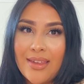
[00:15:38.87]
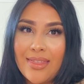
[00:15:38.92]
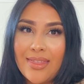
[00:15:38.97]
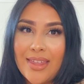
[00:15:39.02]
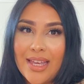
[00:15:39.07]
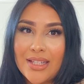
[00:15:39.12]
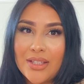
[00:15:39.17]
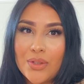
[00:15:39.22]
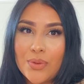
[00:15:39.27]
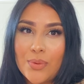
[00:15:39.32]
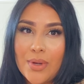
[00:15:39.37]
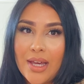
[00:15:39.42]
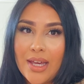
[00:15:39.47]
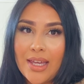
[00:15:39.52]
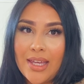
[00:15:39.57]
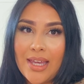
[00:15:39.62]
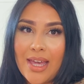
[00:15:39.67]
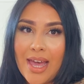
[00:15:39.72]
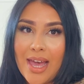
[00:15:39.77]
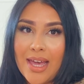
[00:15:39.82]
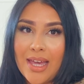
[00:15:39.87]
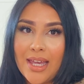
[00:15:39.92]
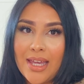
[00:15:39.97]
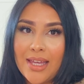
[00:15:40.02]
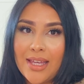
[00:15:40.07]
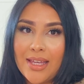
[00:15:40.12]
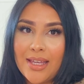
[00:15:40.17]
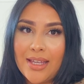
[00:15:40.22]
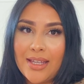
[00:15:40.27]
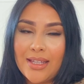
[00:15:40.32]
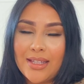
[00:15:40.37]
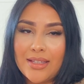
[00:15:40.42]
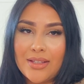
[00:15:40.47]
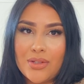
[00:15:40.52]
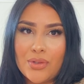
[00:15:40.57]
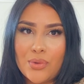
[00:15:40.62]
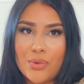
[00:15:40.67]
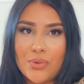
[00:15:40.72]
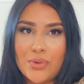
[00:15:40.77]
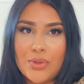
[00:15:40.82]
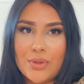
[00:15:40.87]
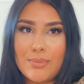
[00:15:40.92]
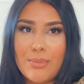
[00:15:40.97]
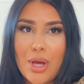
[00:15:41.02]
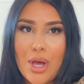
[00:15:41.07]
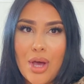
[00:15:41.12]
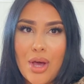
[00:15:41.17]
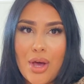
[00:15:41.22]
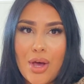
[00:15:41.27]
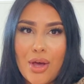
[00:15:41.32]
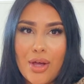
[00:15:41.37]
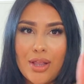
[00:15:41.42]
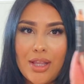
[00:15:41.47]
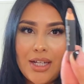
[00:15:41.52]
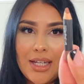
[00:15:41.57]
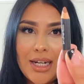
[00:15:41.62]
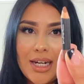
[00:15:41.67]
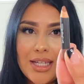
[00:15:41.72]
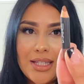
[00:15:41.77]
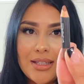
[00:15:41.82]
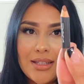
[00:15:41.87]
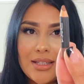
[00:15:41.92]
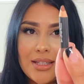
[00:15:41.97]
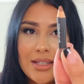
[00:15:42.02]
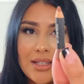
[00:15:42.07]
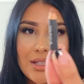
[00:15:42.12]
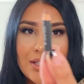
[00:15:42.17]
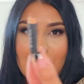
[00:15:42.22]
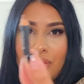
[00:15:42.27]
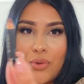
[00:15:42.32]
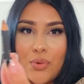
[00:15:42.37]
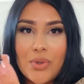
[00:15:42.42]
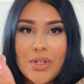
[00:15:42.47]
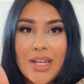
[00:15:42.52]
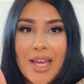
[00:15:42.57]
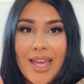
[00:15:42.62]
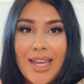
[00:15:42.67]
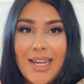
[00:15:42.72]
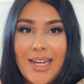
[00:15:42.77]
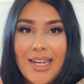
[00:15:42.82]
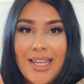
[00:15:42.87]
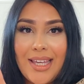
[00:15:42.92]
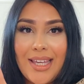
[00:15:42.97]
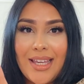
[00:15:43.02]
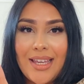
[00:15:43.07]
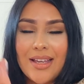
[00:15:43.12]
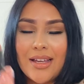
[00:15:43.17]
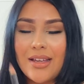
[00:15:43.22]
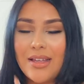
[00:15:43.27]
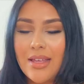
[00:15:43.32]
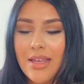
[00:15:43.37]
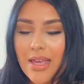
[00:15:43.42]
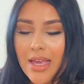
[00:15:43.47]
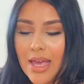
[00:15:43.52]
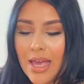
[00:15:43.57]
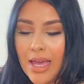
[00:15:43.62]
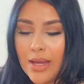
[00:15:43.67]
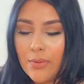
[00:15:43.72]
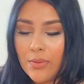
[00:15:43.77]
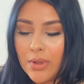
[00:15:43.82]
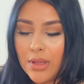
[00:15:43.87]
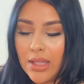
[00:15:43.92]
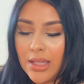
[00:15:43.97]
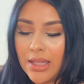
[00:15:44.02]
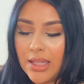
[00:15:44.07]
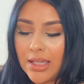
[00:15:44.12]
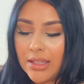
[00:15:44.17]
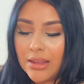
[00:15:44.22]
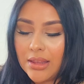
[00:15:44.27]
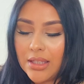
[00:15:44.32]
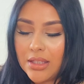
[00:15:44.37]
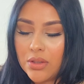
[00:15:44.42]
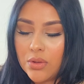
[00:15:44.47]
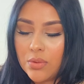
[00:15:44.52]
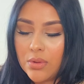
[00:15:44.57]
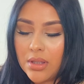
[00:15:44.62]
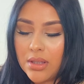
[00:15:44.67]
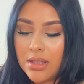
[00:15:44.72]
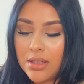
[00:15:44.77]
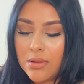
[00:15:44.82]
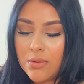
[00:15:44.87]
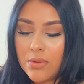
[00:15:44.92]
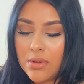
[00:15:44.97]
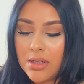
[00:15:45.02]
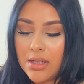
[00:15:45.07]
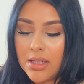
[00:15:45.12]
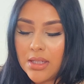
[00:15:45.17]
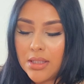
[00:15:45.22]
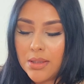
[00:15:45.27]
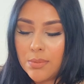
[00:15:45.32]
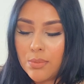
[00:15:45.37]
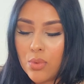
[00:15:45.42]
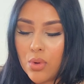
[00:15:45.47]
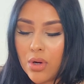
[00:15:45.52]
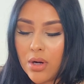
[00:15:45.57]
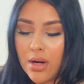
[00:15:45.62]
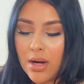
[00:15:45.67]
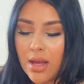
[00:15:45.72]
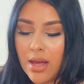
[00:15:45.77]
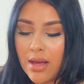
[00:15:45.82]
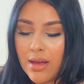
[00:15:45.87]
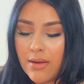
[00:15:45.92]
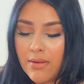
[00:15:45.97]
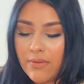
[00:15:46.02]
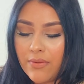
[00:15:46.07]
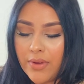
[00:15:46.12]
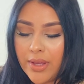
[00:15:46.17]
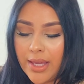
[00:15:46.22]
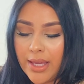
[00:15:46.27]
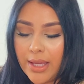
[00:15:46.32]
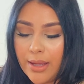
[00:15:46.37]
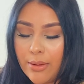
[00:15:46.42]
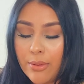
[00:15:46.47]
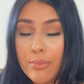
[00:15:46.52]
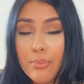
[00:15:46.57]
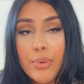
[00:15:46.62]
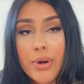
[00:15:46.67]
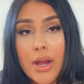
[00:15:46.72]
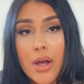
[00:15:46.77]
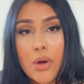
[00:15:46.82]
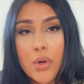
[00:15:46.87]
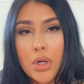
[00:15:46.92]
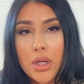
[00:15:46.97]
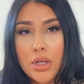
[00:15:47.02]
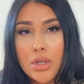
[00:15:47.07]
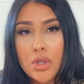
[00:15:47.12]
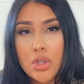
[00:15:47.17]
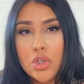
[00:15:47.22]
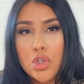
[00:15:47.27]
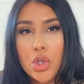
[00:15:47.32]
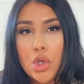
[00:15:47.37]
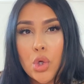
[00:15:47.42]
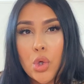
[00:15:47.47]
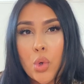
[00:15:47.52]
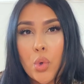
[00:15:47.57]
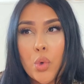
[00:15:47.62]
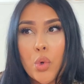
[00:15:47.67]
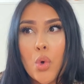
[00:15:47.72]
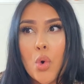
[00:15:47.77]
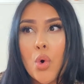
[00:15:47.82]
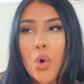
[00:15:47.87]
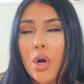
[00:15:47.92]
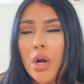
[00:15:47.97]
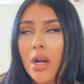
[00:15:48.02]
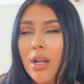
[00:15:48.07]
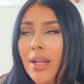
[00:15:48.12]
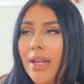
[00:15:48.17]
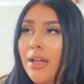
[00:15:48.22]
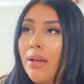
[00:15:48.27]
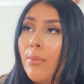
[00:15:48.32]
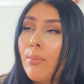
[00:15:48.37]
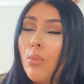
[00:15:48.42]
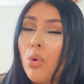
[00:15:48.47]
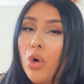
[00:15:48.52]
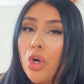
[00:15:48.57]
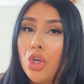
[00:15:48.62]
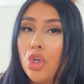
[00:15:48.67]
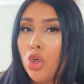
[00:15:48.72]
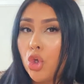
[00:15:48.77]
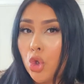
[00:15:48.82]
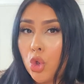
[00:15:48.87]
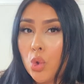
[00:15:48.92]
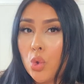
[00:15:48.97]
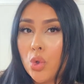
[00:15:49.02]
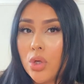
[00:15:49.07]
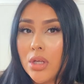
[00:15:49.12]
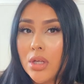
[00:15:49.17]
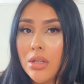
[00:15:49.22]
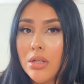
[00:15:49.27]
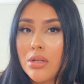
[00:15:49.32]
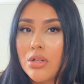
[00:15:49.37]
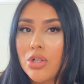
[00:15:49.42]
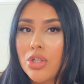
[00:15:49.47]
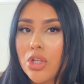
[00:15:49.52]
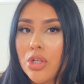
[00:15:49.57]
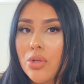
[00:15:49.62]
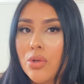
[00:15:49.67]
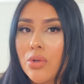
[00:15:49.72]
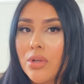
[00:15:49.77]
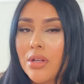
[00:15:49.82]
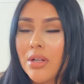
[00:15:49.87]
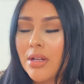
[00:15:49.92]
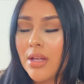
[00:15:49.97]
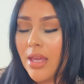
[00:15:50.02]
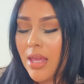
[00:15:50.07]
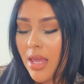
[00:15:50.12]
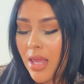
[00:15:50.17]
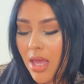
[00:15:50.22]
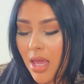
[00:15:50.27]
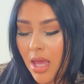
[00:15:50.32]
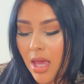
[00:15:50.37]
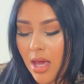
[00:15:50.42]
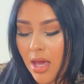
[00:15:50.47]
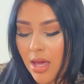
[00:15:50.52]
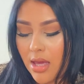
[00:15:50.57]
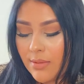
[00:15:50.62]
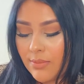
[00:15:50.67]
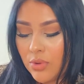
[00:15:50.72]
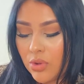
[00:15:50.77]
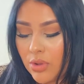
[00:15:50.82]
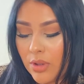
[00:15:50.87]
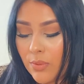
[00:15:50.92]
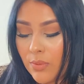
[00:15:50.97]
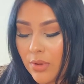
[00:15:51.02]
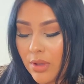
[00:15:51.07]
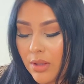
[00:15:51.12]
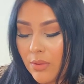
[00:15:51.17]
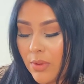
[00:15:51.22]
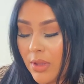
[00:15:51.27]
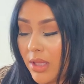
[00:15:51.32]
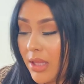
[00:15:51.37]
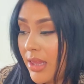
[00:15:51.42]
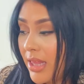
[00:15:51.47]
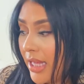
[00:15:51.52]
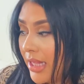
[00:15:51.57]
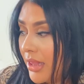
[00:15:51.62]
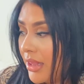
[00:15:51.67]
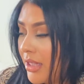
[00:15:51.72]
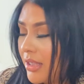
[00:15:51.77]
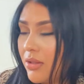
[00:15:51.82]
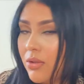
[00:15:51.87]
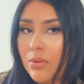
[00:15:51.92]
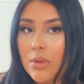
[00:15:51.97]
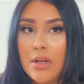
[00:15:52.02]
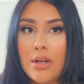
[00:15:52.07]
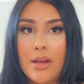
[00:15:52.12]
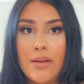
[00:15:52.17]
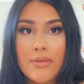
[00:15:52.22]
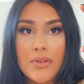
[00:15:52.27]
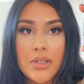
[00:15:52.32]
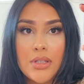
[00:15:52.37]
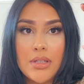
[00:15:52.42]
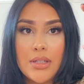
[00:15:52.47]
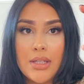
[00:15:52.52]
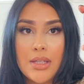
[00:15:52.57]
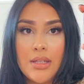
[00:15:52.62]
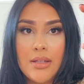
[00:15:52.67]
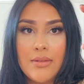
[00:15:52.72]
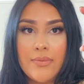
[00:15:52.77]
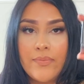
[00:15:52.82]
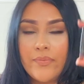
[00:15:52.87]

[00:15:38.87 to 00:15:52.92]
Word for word: That's why I, it's so small, look at it, so tiny. I really like this one. This one is more of a brown undertone or like a more nude undertone. Um, so I really, really like this one, obviously,